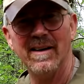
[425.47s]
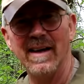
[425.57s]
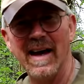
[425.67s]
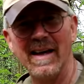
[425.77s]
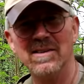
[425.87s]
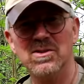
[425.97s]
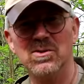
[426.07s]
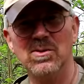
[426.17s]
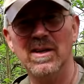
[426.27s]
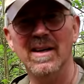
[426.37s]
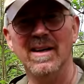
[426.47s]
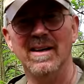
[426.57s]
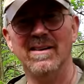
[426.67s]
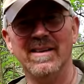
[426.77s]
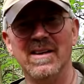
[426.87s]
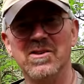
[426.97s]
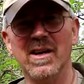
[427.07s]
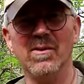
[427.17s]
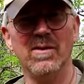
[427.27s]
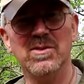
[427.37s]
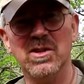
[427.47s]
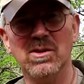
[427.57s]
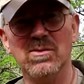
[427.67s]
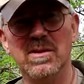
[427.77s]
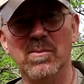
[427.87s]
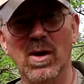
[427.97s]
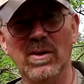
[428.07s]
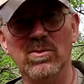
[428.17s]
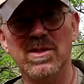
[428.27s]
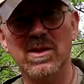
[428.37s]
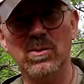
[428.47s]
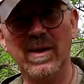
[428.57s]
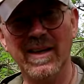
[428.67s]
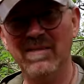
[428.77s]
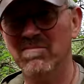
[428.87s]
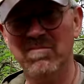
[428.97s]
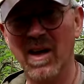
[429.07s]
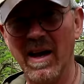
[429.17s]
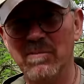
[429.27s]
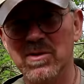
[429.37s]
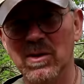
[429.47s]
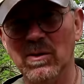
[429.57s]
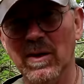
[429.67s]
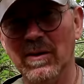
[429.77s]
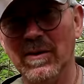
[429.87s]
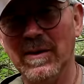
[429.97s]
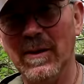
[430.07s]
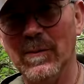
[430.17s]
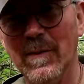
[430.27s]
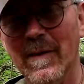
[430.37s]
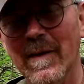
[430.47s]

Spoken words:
handsaw, I did actually go over to using my little silky. Absolutely ideal.